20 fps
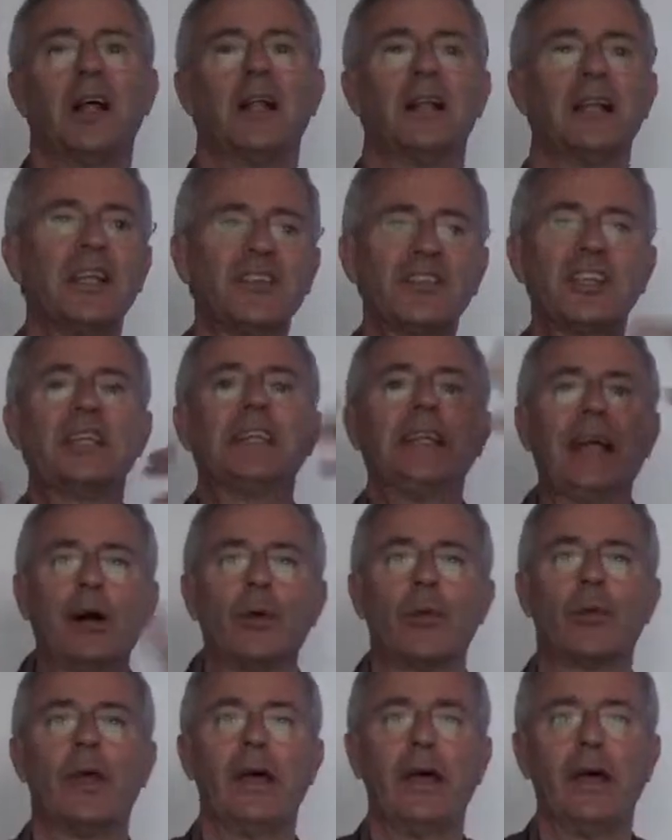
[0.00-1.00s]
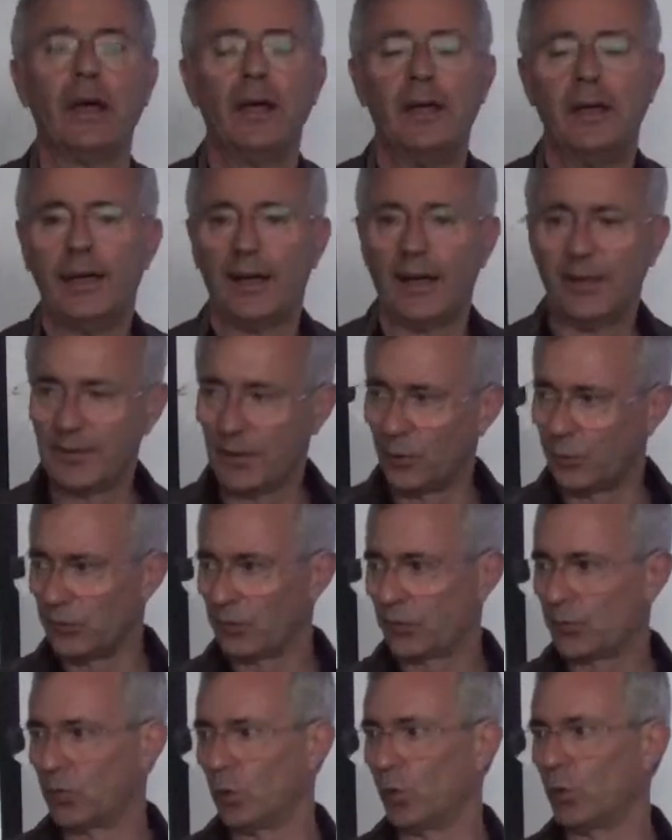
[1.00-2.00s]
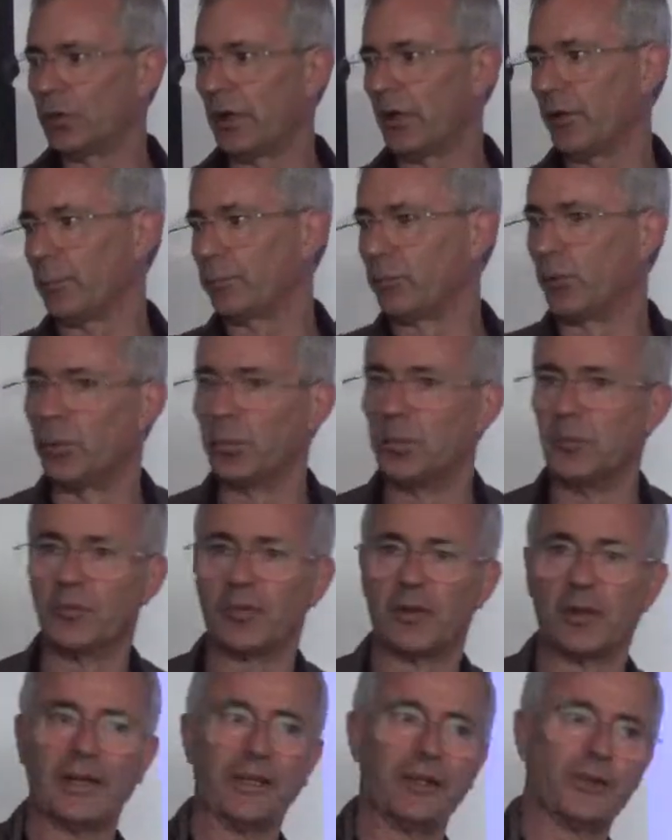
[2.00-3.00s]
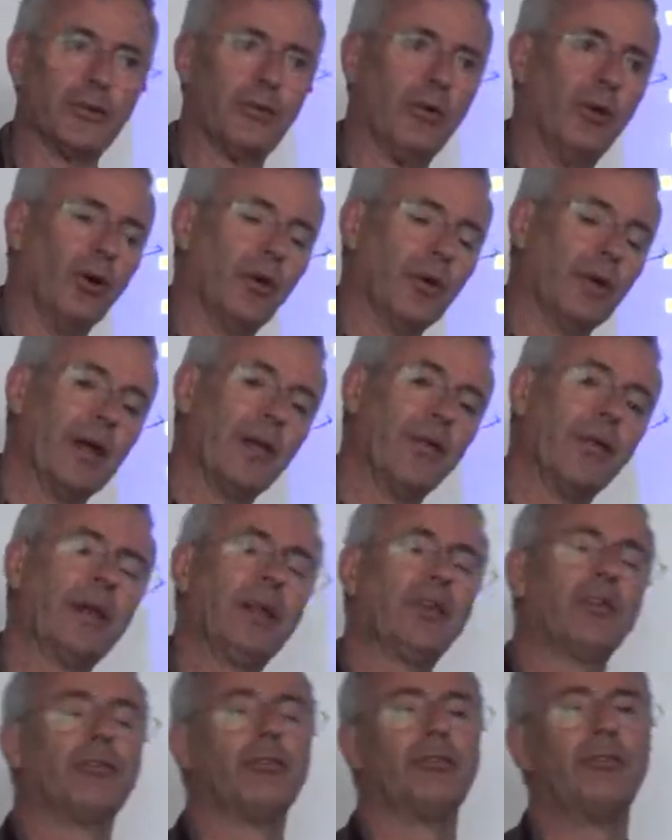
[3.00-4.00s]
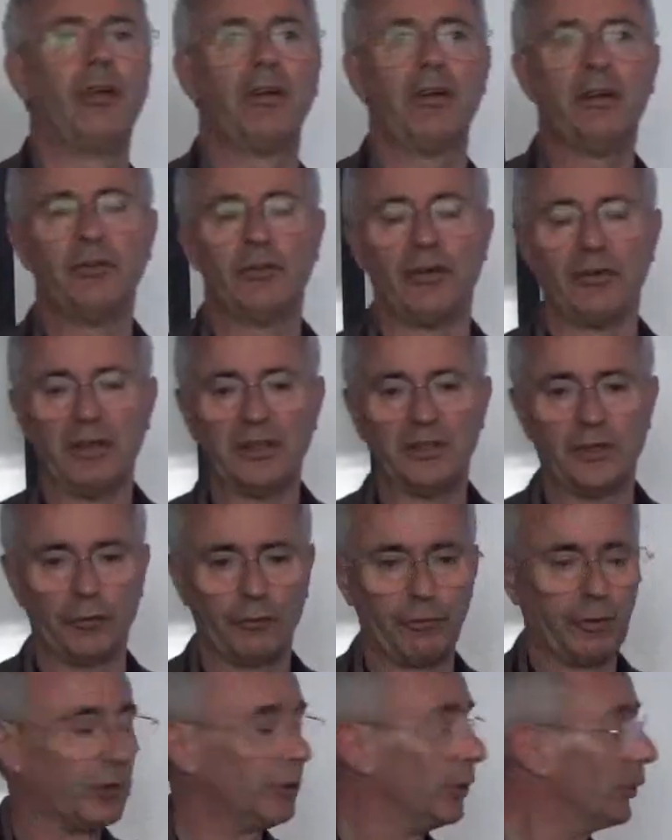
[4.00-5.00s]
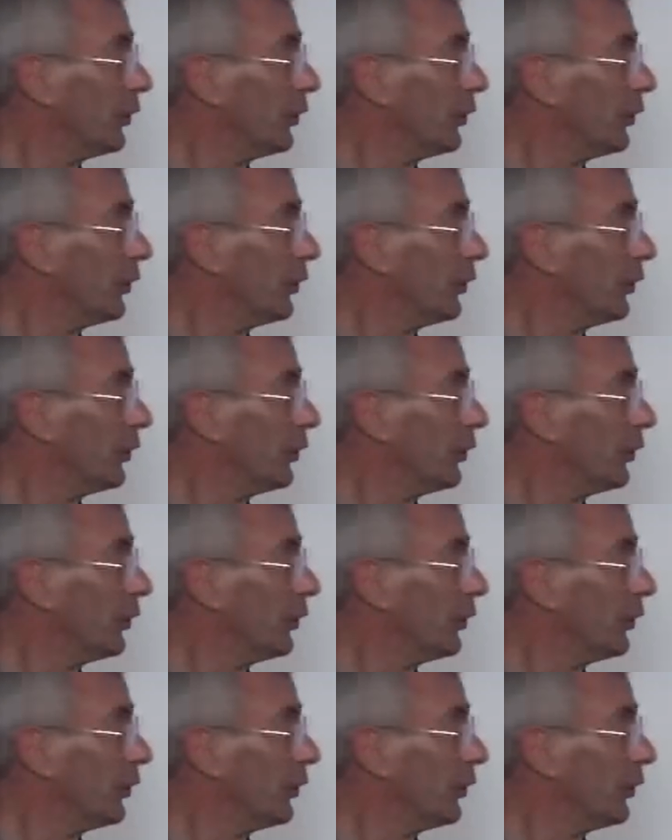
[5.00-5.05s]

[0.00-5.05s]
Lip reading: Let's get it out there, and then we'll sort out the problems later on, and that's very, very difficult.